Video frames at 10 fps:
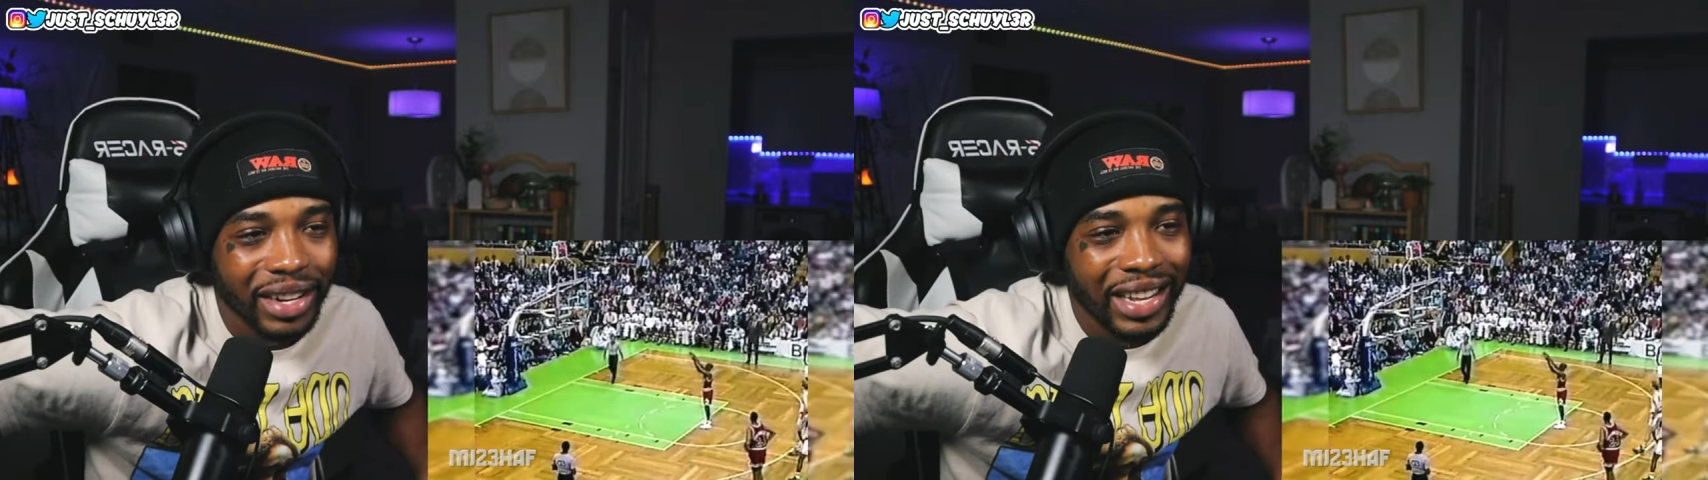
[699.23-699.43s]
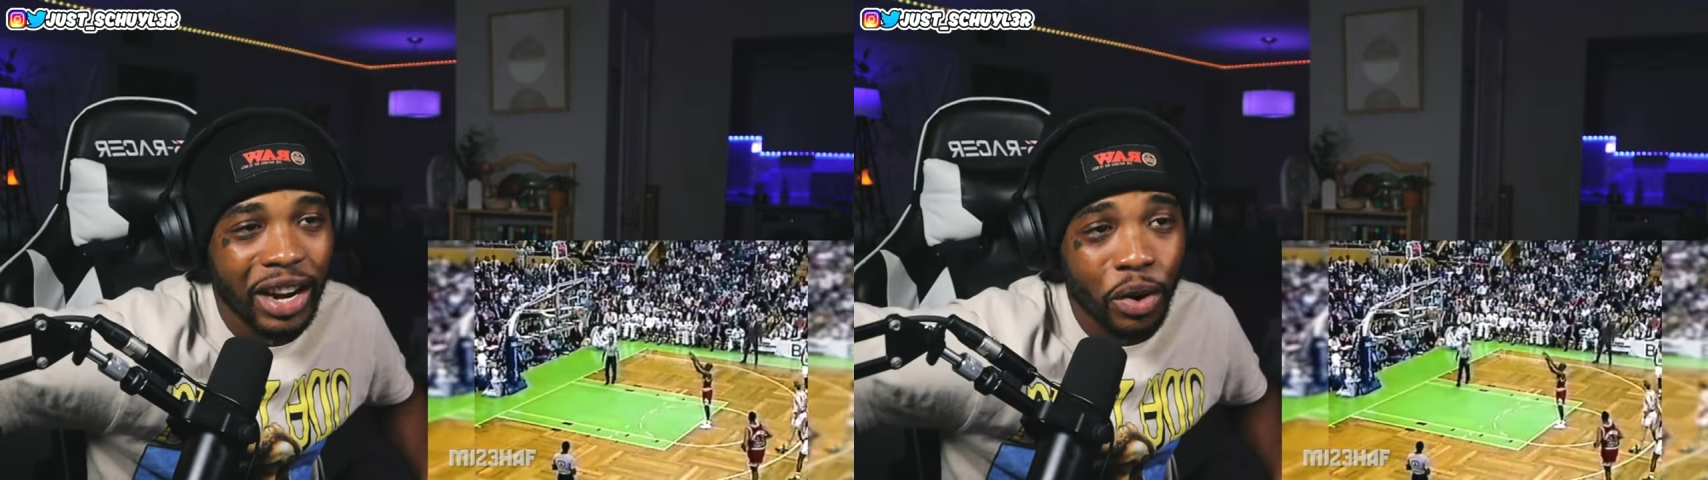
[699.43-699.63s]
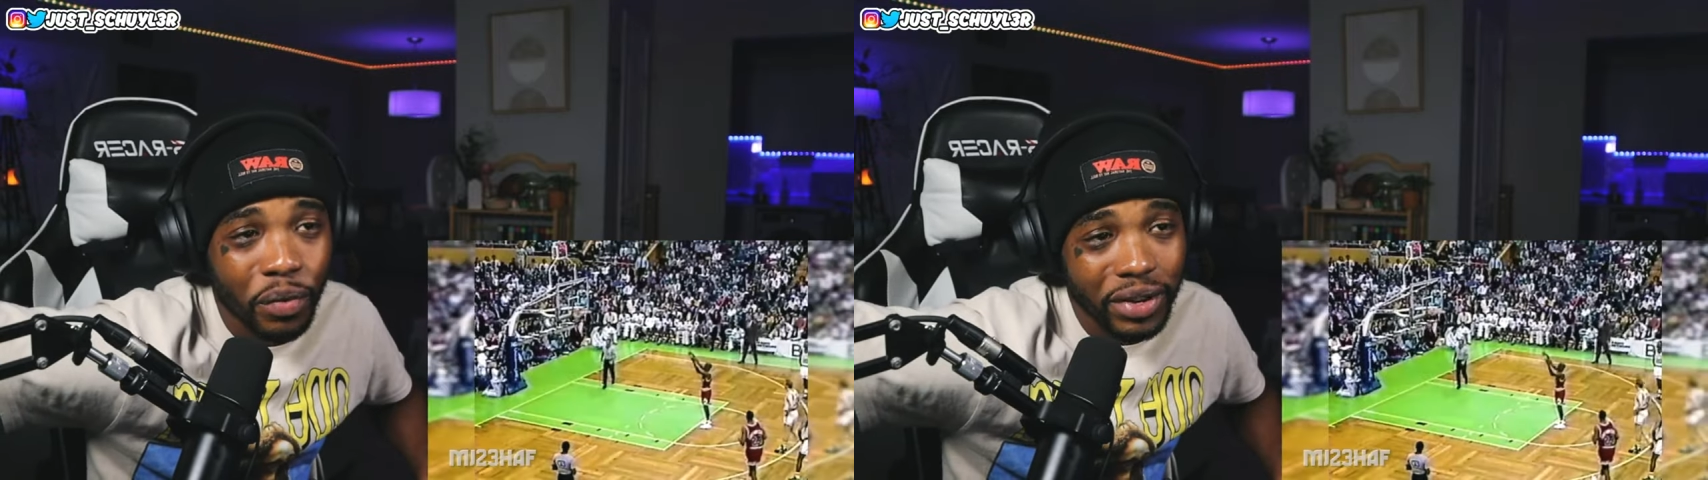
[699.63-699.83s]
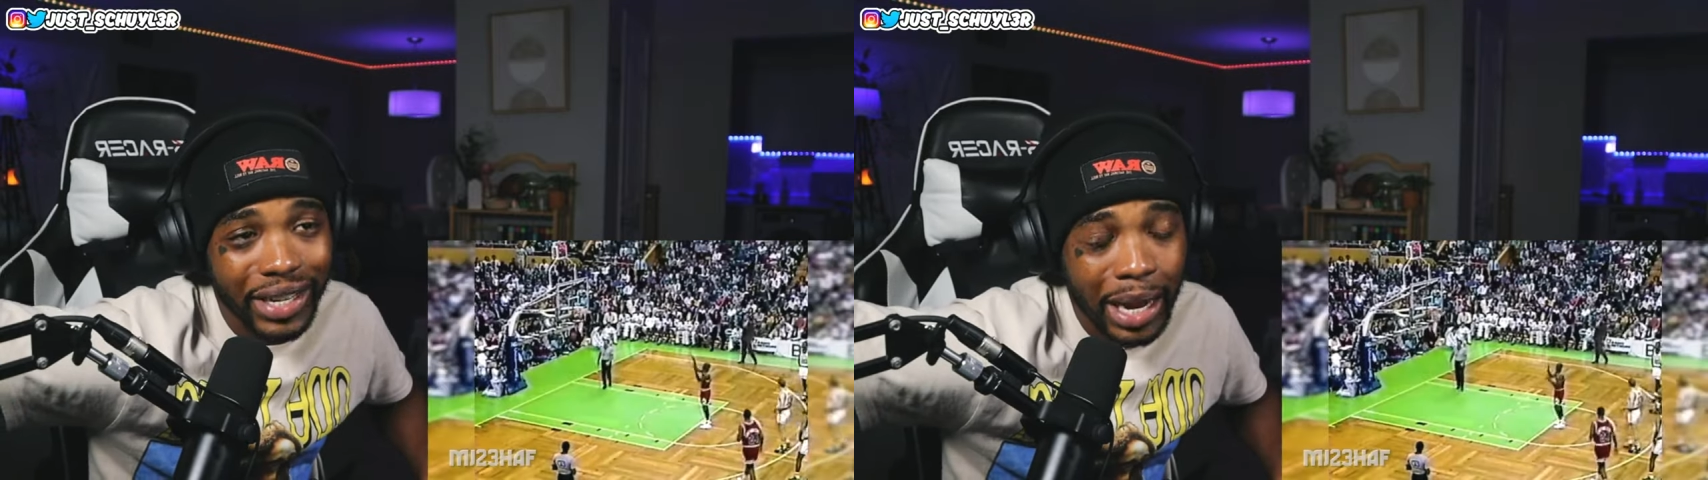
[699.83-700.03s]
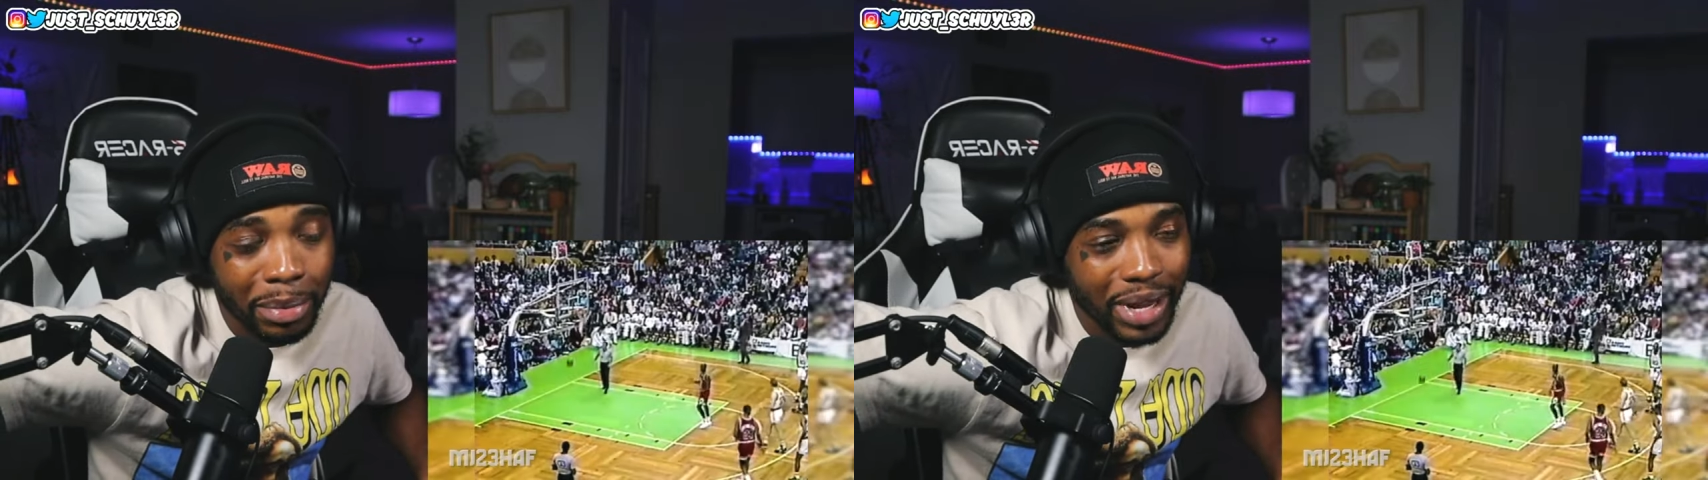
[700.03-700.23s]
In an
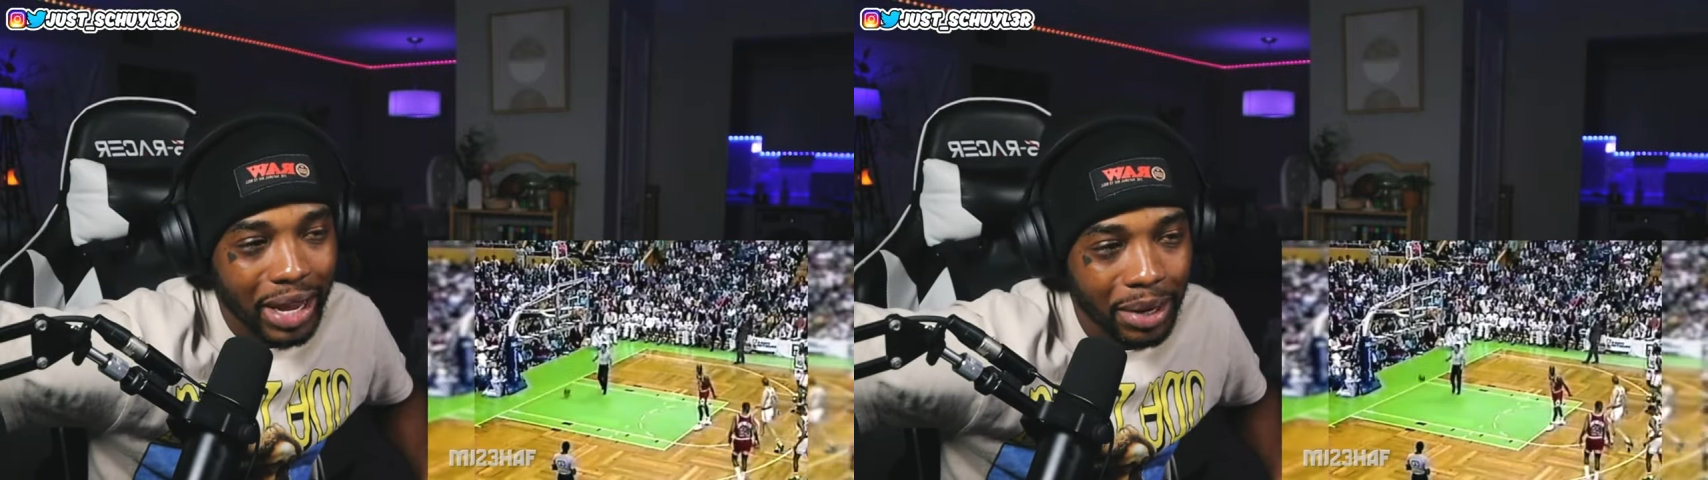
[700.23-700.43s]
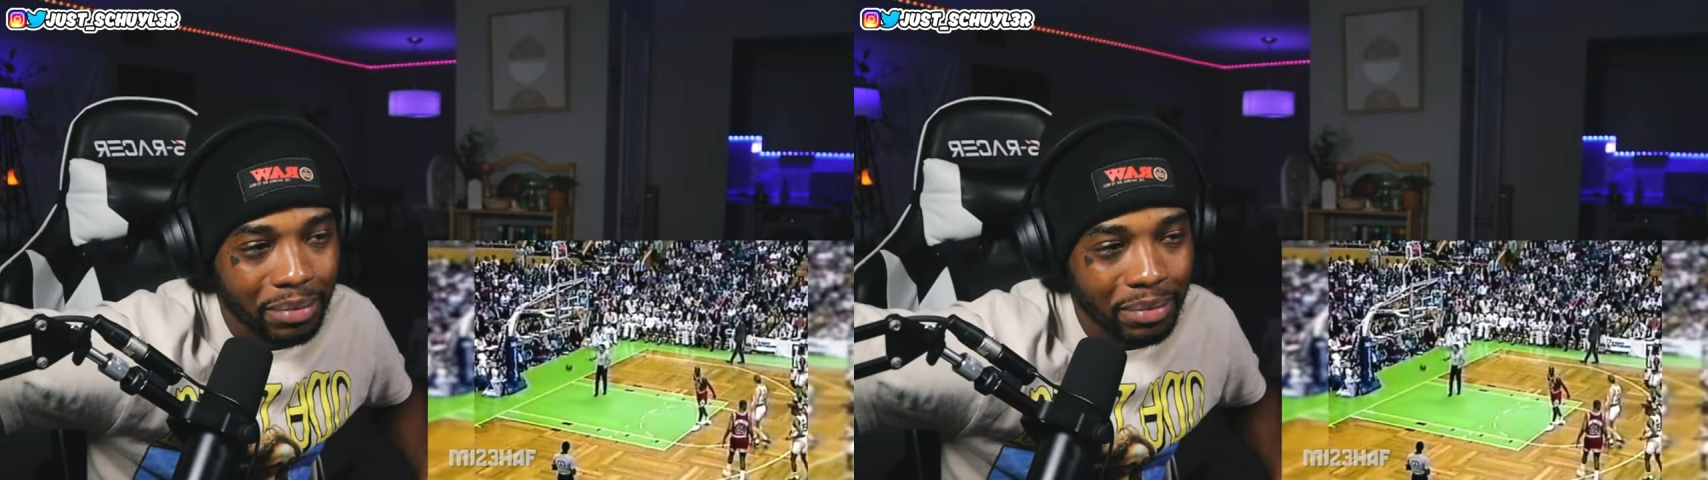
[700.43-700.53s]
overtime game.